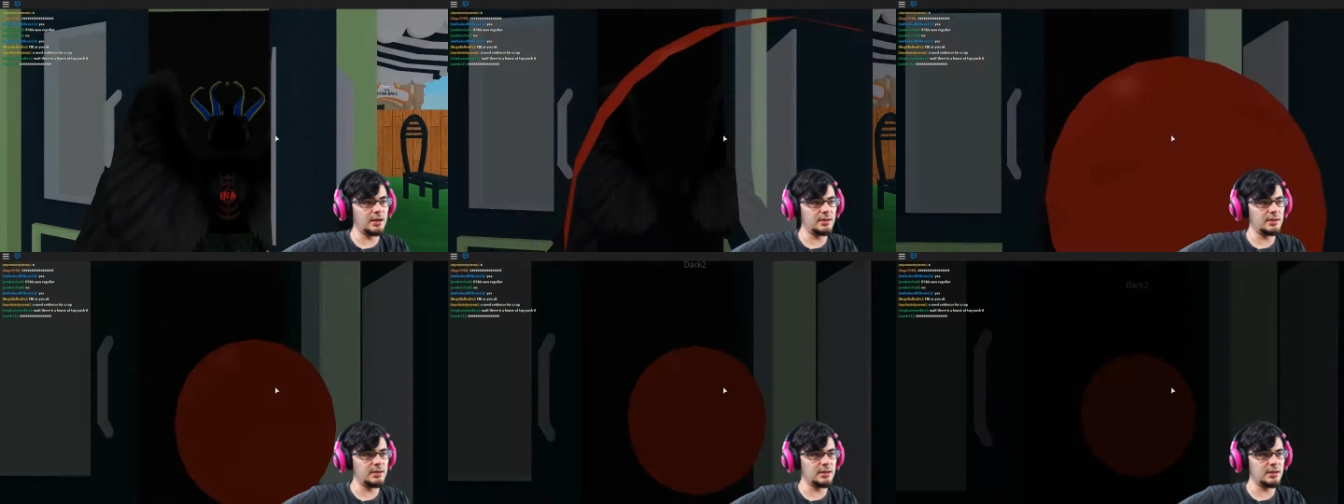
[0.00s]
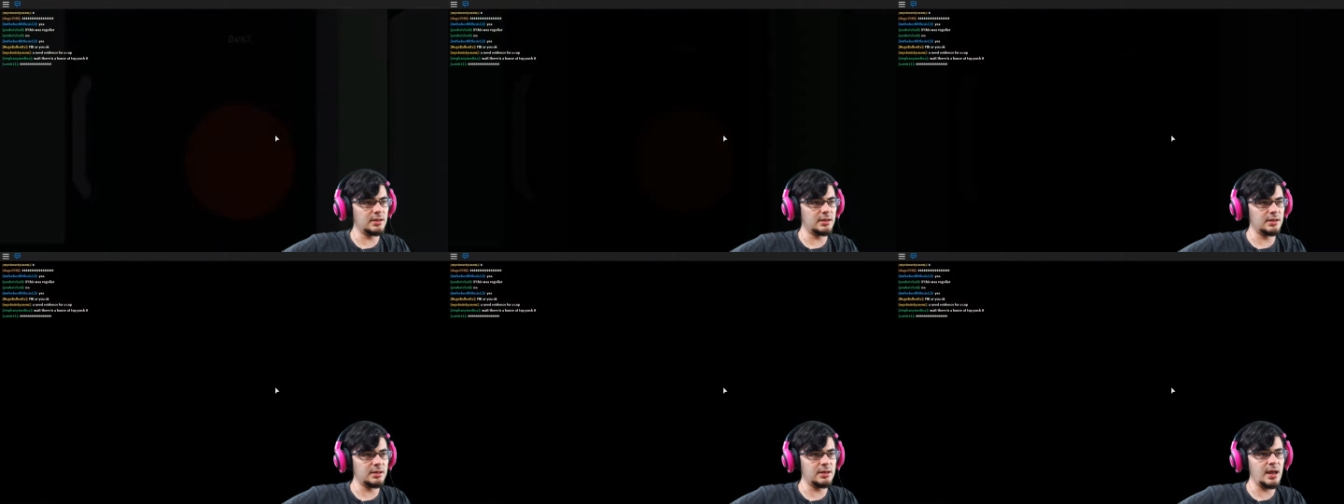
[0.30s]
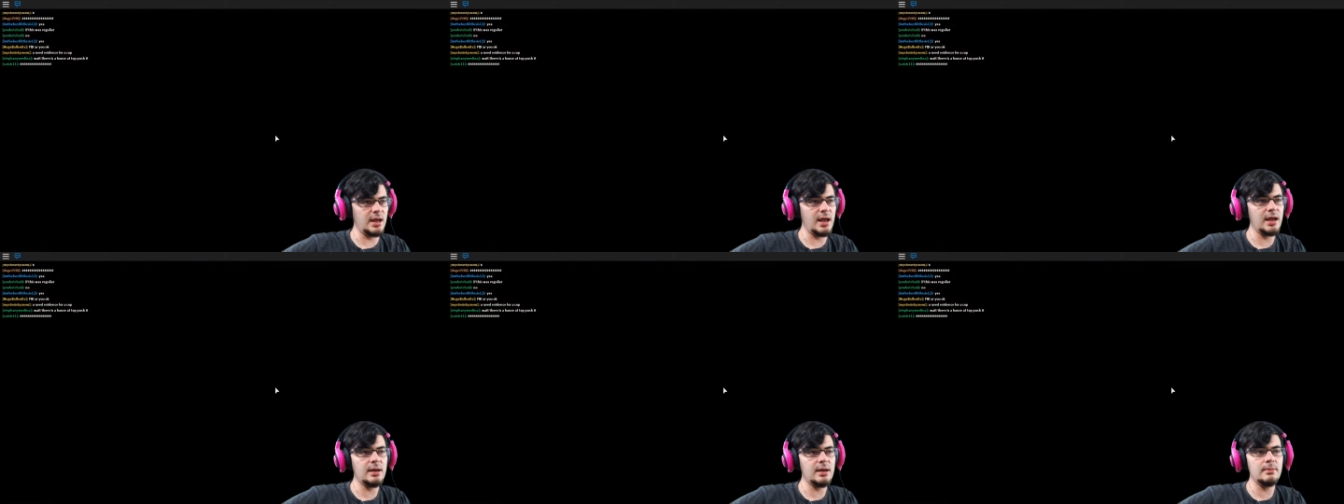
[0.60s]
anything in the
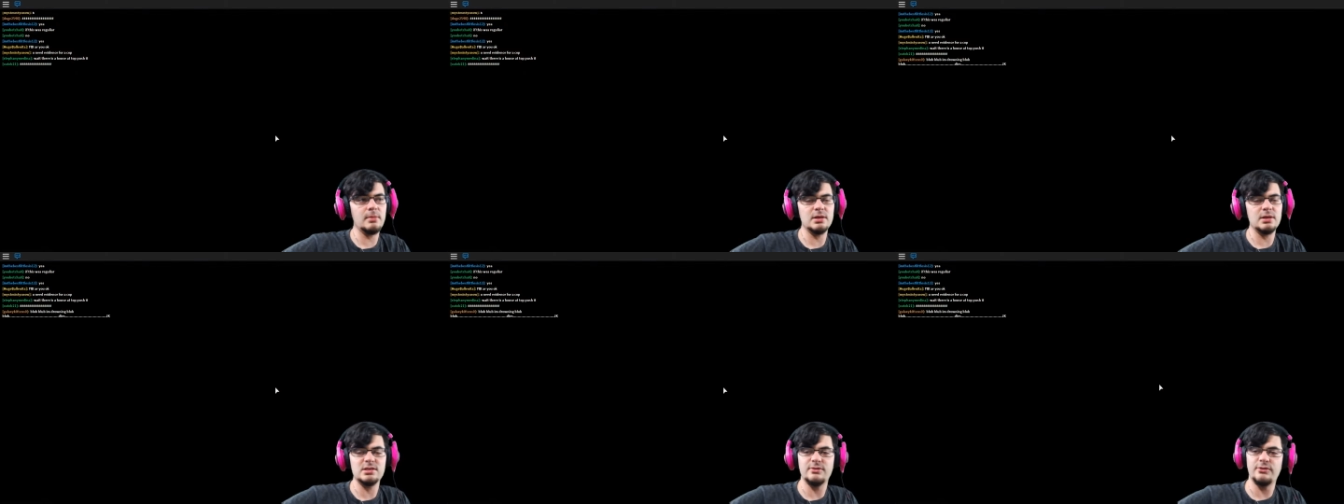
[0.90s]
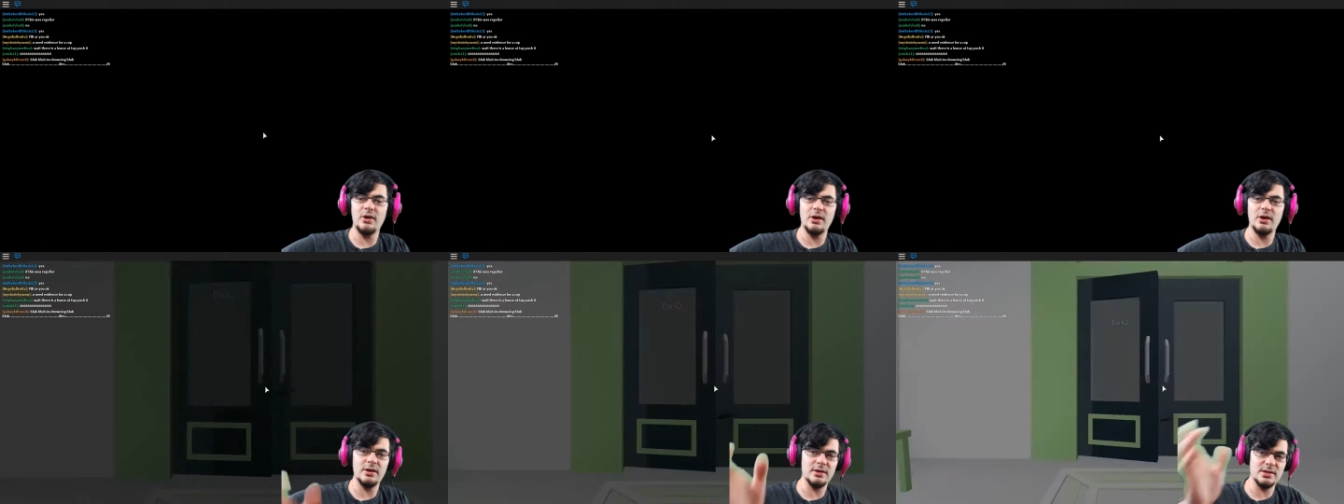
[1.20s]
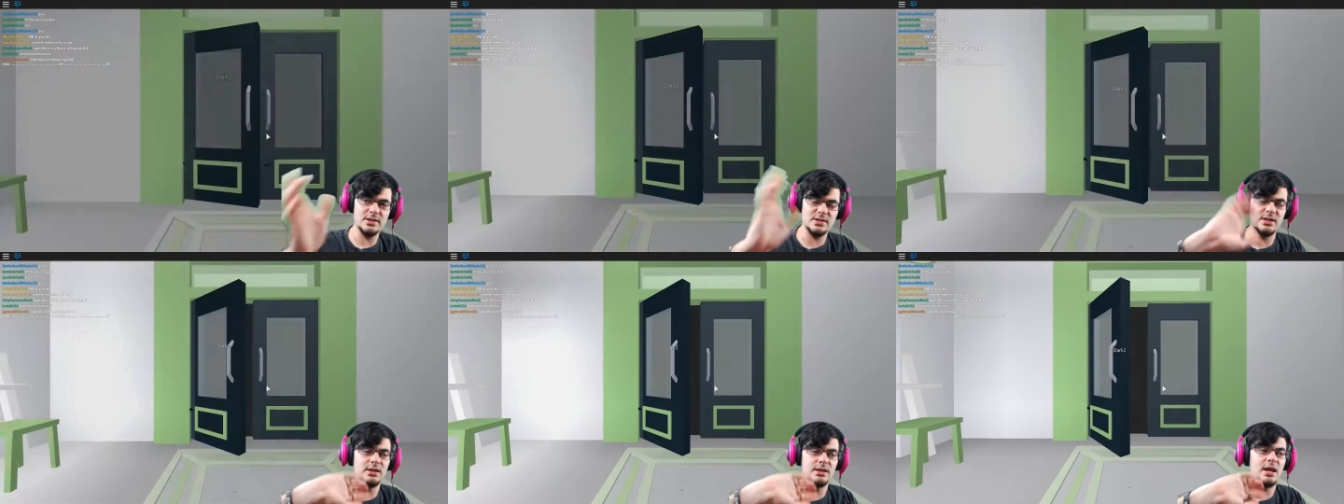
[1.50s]
game as far
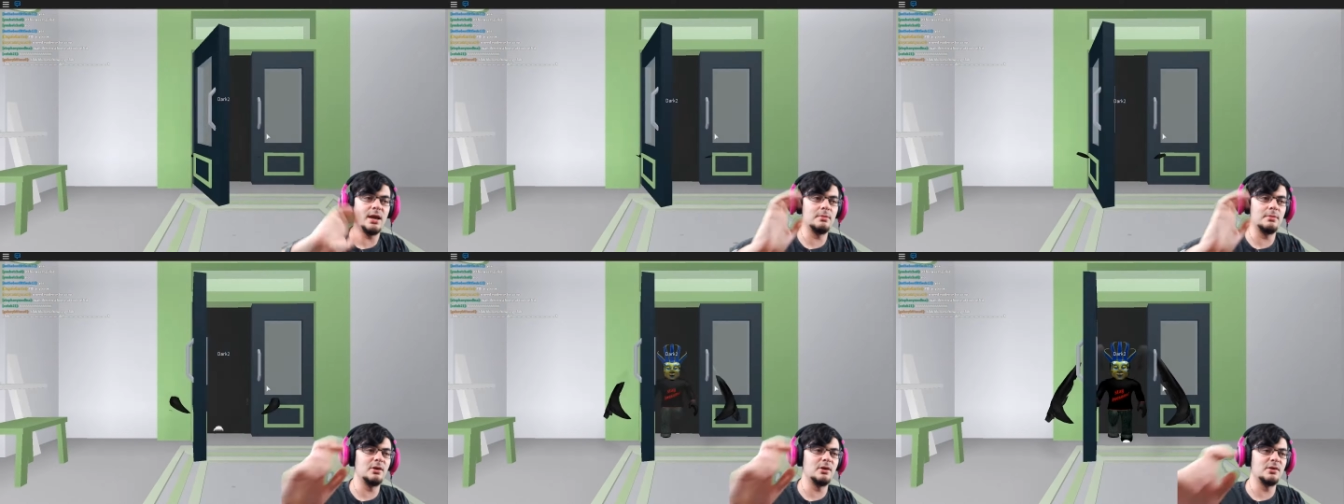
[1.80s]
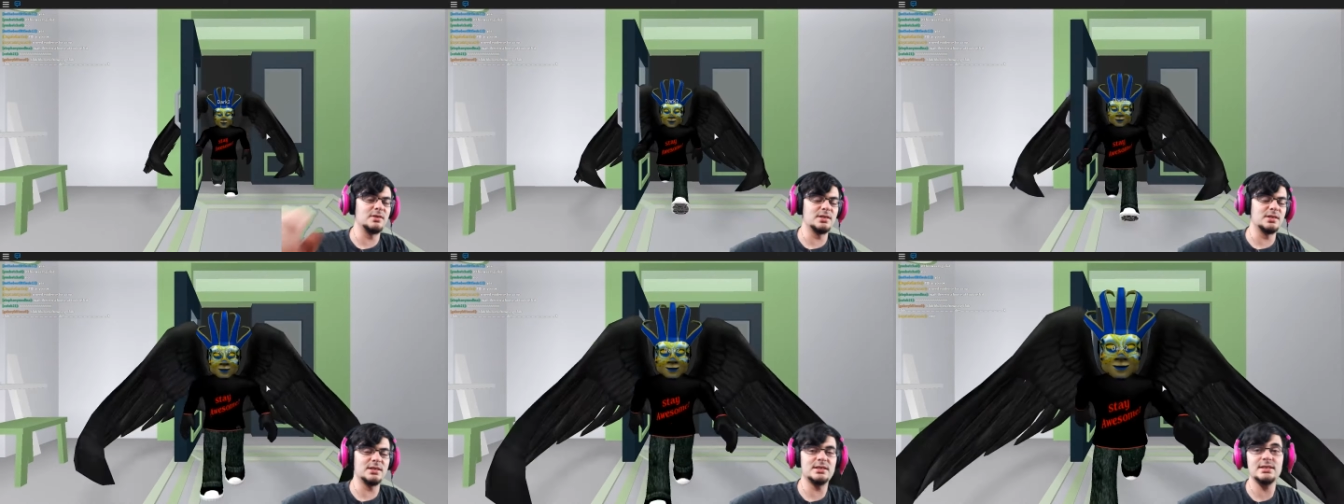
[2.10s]
as the game goes